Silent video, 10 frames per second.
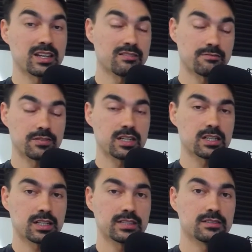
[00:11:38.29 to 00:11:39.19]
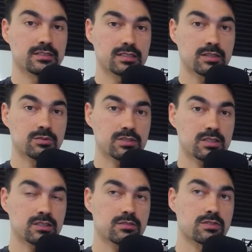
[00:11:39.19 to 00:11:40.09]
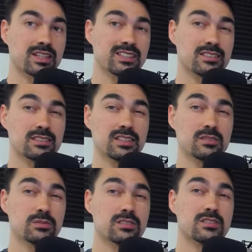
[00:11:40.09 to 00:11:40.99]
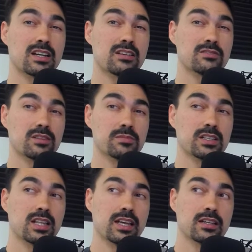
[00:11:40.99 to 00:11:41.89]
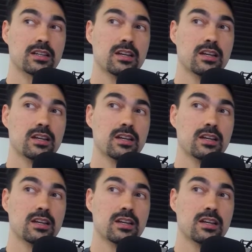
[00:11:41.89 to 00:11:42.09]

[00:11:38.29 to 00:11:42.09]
infinite lazy sequences or lazy sequences out of something like